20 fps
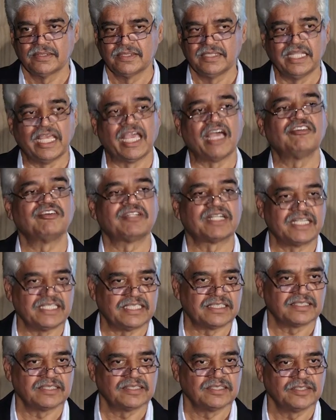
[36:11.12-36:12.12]
They have a
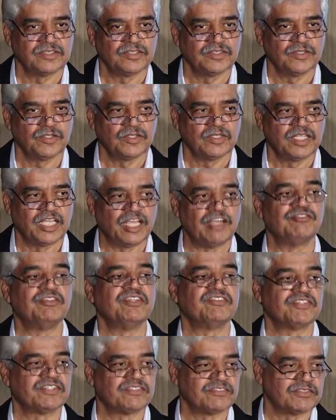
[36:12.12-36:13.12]
right.
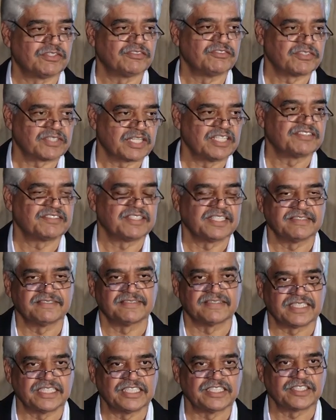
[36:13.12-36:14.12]
Every citizen of this country has
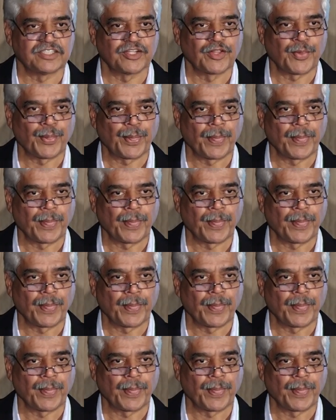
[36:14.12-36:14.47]
a right.